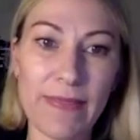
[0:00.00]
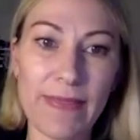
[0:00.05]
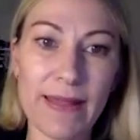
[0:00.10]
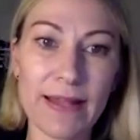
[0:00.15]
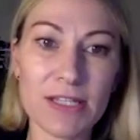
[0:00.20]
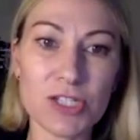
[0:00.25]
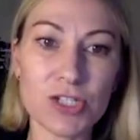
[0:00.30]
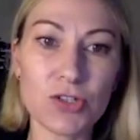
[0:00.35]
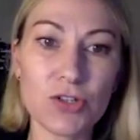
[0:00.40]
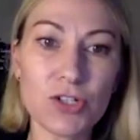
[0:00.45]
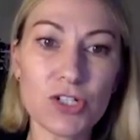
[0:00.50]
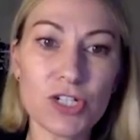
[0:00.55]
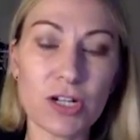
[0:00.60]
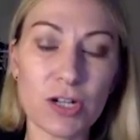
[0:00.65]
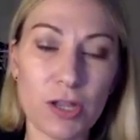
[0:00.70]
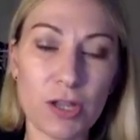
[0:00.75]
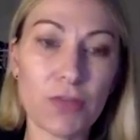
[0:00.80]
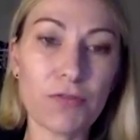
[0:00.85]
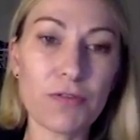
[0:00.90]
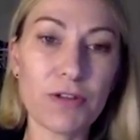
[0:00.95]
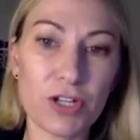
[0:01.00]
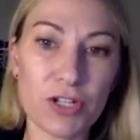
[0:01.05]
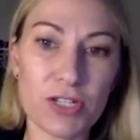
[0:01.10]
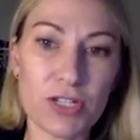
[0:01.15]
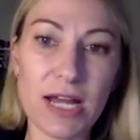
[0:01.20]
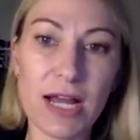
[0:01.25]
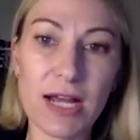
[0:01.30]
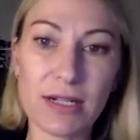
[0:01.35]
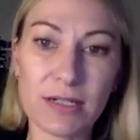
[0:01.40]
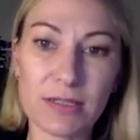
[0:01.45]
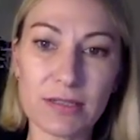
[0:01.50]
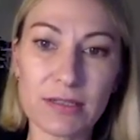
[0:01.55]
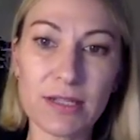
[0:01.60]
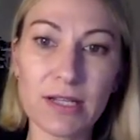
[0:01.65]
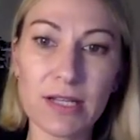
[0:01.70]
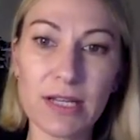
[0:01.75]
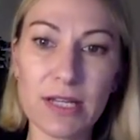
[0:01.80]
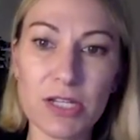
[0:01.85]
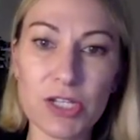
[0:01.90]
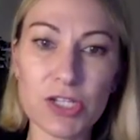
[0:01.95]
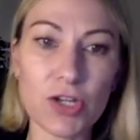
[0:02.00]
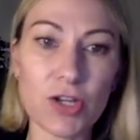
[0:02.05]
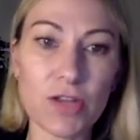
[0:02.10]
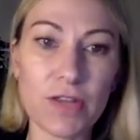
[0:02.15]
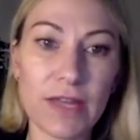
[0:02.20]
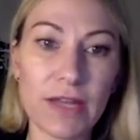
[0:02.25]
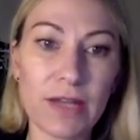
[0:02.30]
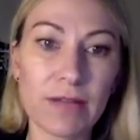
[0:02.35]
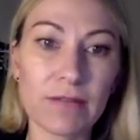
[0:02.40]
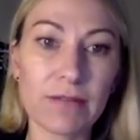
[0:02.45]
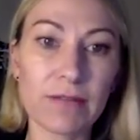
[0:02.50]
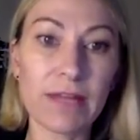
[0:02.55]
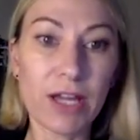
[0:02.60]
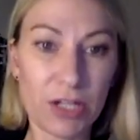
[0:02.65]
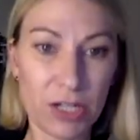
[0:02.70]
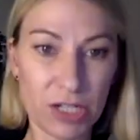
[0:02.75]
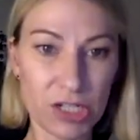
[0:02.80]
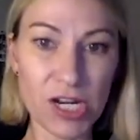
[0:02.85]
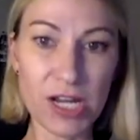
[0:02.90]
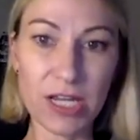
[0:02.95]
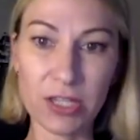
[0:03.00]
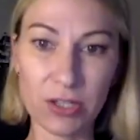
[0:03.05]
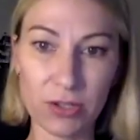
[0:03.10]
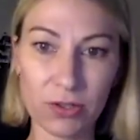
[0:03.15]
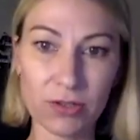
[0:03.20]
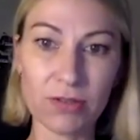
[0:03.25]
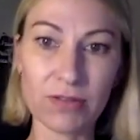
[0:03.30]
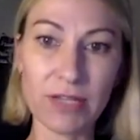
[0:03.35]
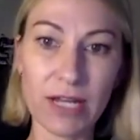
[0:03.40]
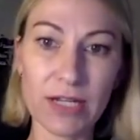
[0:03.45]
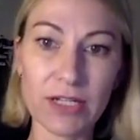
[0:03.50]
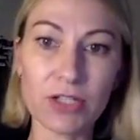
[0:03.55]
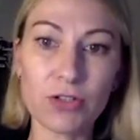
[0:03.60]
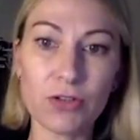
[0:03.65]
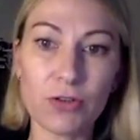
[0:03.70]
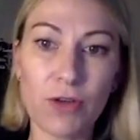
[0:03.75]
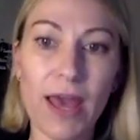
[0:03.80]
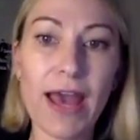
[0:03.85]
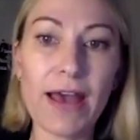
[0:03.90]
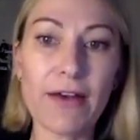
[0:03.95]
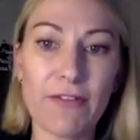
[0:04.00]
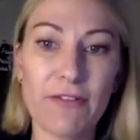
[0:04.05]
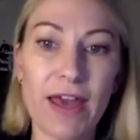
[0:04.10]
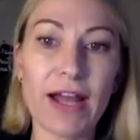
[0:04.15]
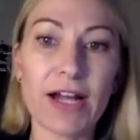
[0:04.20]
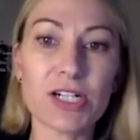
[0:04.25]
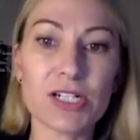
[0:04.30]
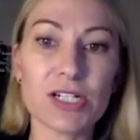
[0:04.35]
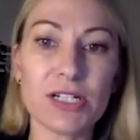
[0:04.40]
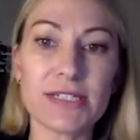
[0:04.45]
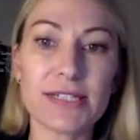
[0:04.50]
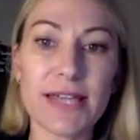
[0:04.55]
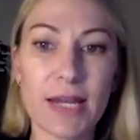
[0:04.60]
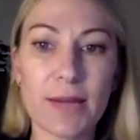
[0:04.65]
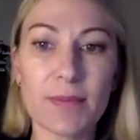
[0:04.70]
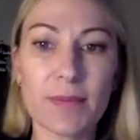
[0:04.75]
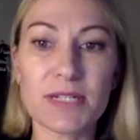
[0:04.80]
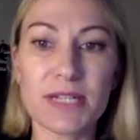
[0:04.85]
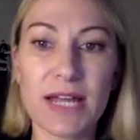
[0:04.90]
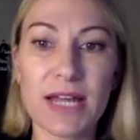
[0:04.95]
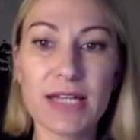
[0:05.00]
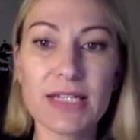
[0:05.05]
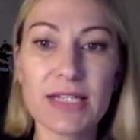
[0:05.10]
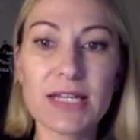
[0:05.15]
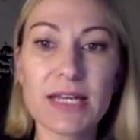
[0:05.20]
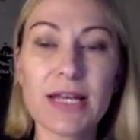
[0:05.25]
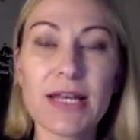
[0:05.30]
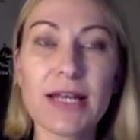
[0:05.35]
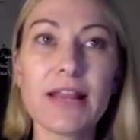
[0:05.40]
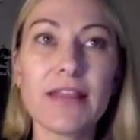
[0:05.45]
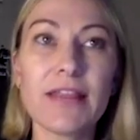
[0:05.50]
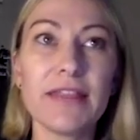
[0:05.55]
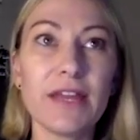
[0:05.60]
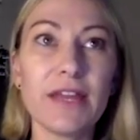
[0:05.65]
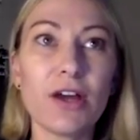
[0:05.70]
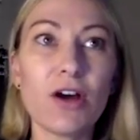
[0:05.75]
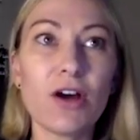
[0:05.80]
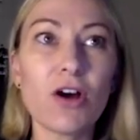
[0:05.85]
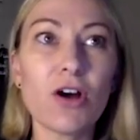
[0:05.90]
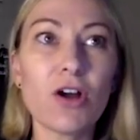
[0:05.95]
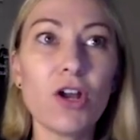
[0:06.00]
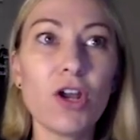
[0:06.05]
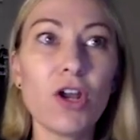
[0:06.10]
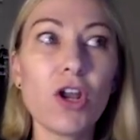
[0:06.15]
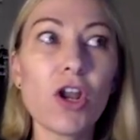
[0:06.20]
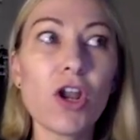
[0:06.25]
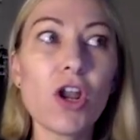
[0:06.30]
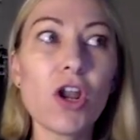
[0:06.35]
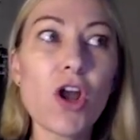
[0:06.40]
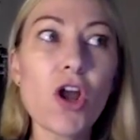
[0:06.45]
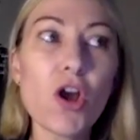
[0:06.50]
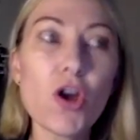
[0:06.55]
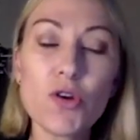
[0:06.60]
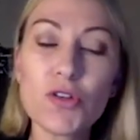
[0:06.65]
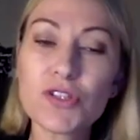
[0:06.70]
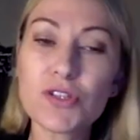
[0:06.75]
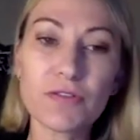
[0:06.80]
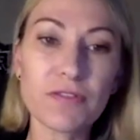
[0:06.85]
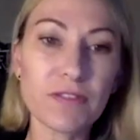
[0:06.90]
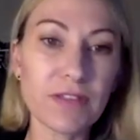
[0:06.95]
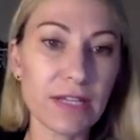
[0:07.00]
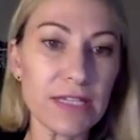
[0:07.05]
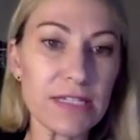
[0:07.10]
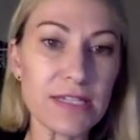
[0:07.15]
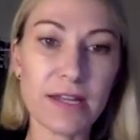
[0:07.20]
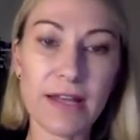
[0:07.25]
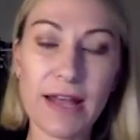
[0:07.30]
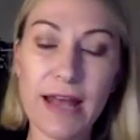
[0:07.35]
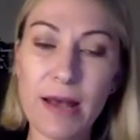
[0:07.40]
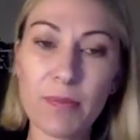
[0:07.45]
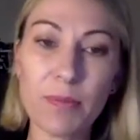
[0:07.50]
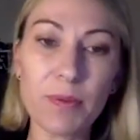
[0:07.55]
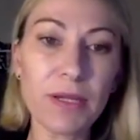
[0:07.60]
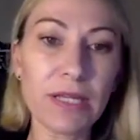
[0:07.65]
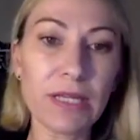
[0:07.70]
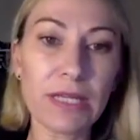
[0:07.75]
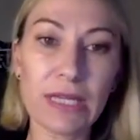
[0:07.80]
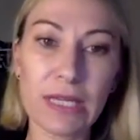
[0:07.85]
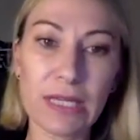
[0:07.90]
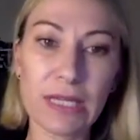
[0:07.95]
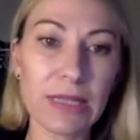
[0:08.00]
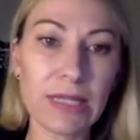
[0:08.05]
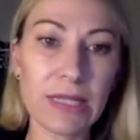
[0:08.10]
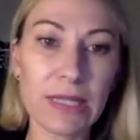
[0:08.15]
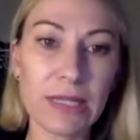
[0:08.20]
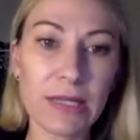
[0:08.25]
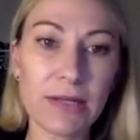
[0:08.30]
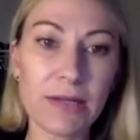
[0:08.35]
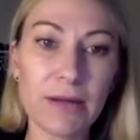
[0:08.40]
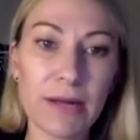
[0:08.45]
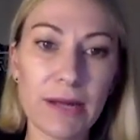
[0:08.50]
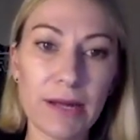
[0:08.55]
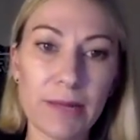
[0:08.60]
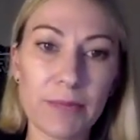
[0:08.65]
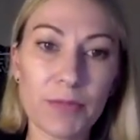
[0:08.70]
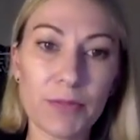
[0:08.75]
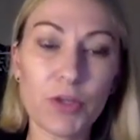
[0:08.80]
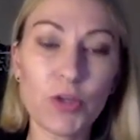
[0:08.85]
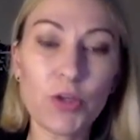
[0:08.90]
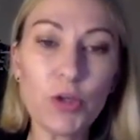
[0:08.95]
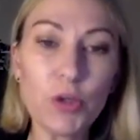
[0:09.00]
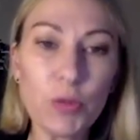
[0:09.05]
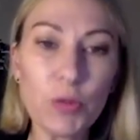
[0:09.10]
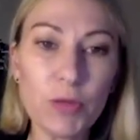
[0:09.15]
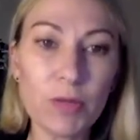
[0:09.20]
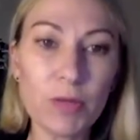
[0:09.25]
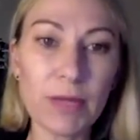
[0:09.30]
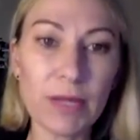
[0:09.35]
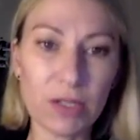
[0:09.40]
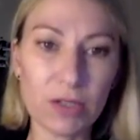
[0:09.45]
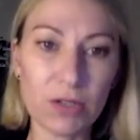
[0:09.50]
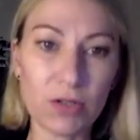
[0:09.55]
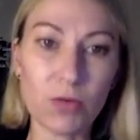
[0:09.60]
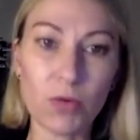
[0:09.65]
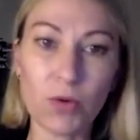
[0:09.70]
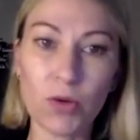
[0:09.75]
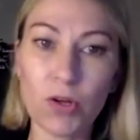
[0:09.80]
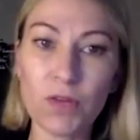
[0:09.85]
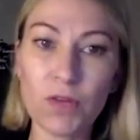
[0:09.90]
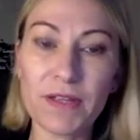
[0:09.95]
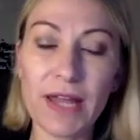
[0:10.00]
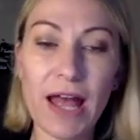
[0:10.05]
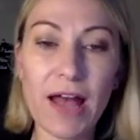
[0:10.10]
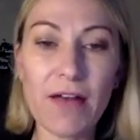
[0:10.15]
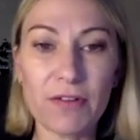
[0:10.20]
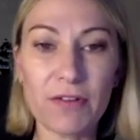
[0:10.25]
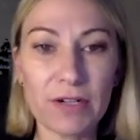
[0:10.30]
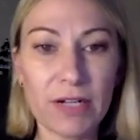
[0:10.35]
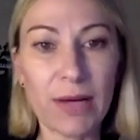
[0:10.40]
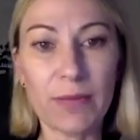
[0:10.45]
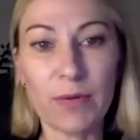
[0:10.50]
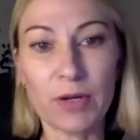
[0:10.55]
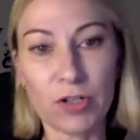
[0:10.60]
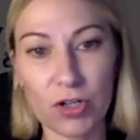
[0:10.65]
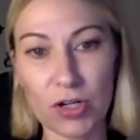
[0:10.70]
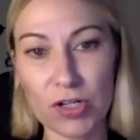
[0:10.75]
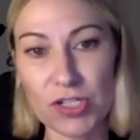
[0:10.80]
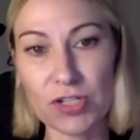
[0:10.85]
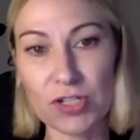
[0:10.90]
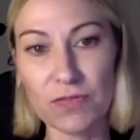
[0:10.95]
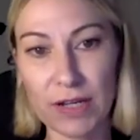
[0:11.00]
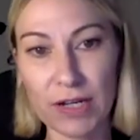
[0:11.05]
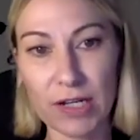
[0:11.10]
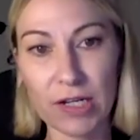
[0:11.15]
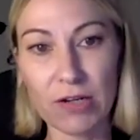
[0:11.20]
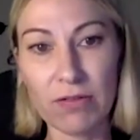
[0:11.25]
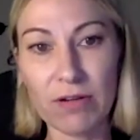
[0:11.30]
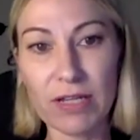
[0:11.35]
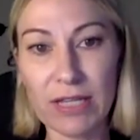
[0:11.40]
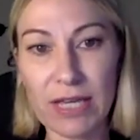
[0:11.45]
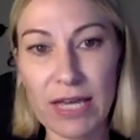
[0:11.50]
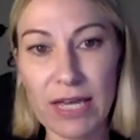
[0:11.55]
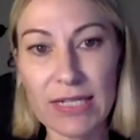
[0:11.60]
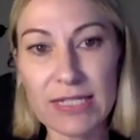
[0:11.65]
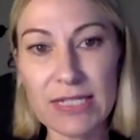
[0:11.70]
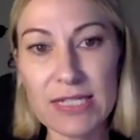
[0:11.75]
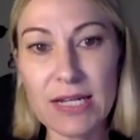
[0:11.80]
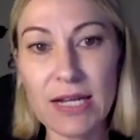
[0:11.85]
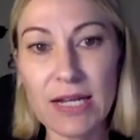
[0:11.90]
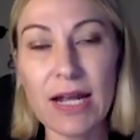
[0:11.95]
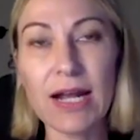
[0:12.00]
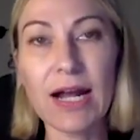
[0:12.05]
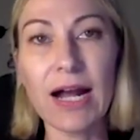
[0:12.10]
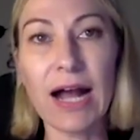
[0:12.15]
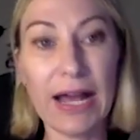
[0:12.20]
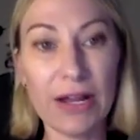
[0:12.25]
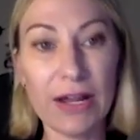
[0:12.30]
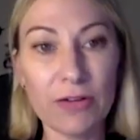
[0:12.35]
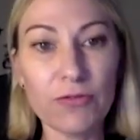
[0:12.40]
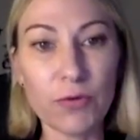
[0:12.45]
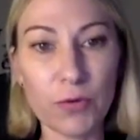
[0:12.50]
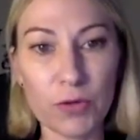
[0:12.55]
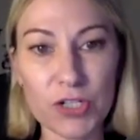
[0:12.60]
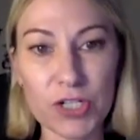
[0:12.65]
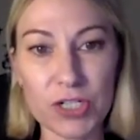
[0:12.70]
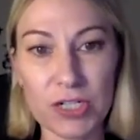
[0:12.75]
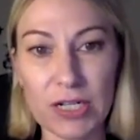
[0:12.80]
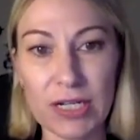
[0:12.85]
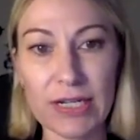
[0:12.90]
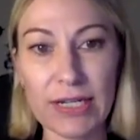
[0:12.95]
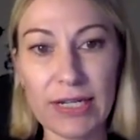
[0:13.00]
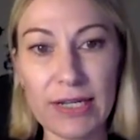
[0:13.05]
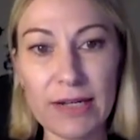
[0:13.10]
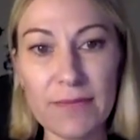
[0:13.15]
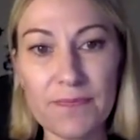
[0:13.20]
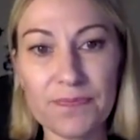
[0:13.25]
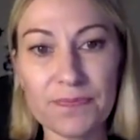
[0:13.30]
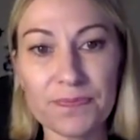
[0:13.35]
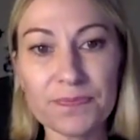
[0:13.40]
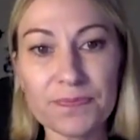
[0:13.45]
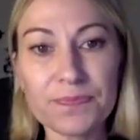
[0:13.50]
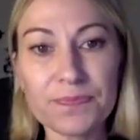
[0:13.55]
and that's usually on a three-year cycle. So then they're going to check you that you have actually stayed up to date. There are loads of things that are happening in the um, human medical world that haven't come across to veterinary yet, unfortunately.